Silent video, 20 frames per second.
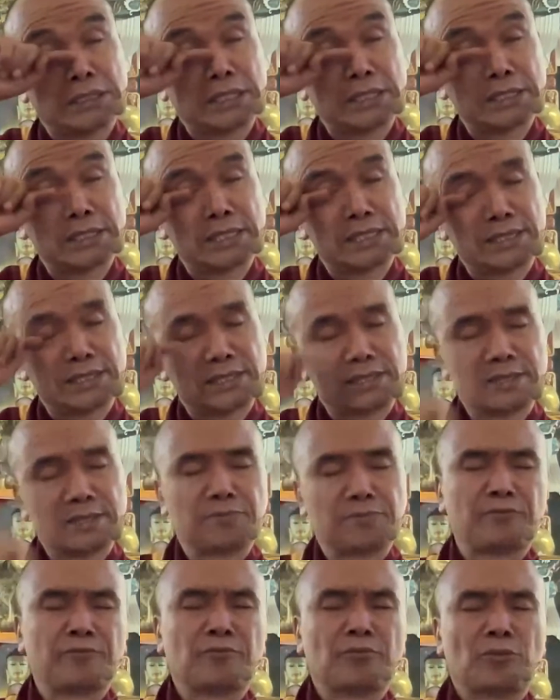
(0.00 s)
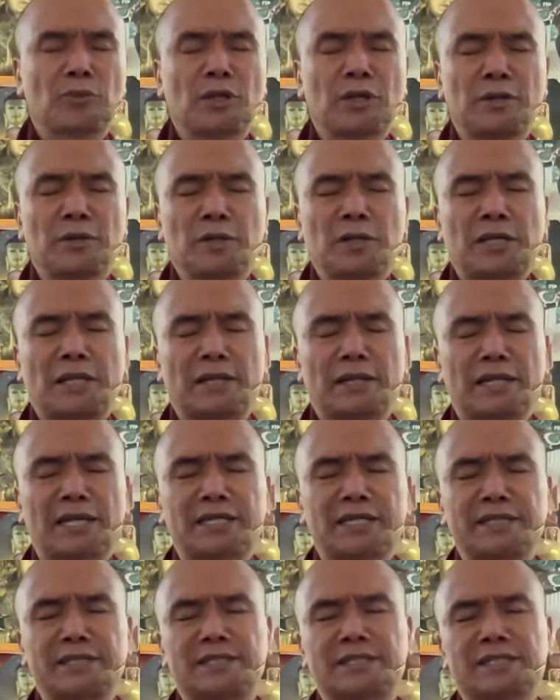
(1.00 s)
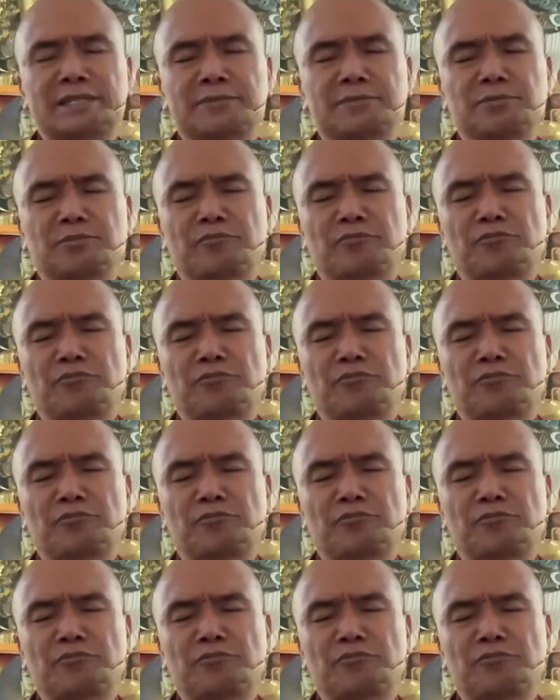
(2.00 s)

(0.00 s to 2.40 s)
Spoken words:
Just as light,